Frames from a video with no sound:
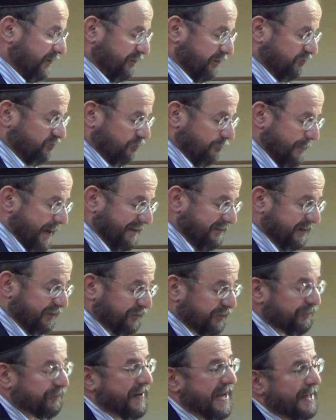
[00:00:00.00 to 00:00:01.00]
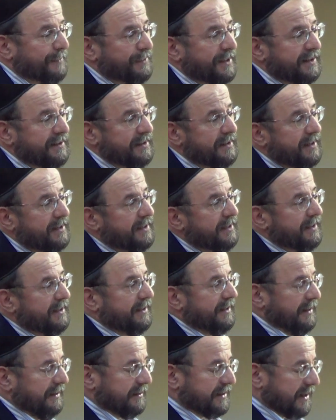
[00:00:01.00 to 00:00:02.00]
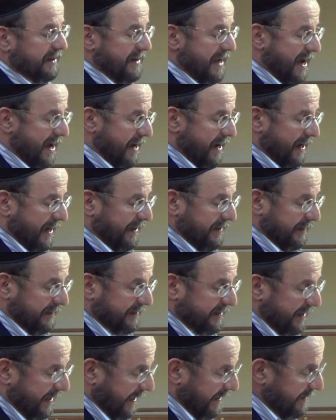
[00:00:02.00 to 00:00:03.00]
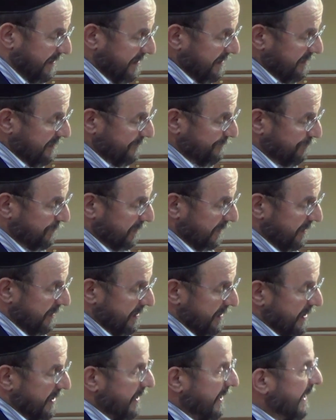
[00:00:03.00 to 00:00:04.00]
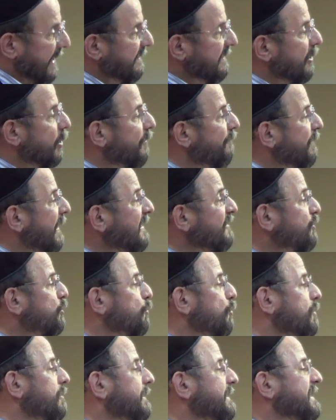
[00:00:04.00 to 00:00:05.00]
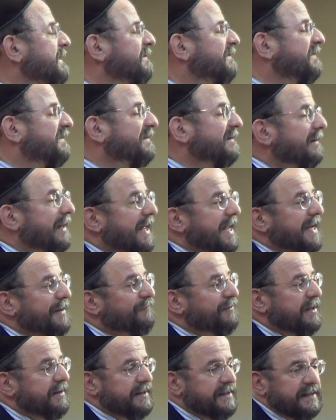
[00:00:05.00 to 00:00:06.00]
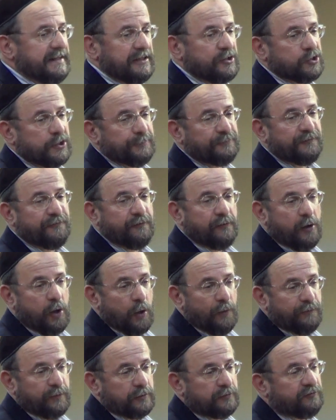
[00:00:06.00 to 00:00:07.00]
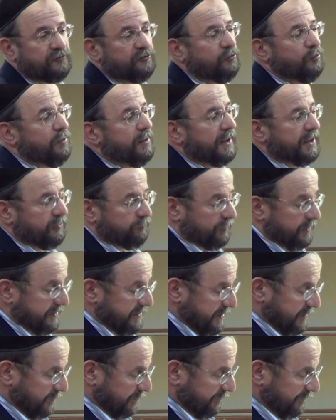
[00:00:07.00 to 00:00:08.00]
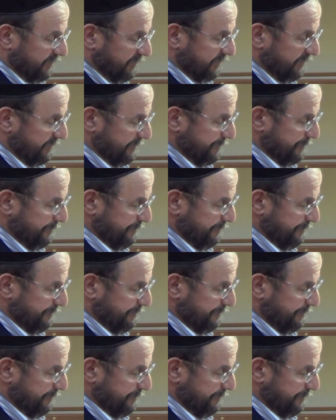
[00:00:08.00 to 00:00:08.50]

There's a tremendous famine in Canaan, in Canaan and they're eventually enslaved in Egypt for over 200 years.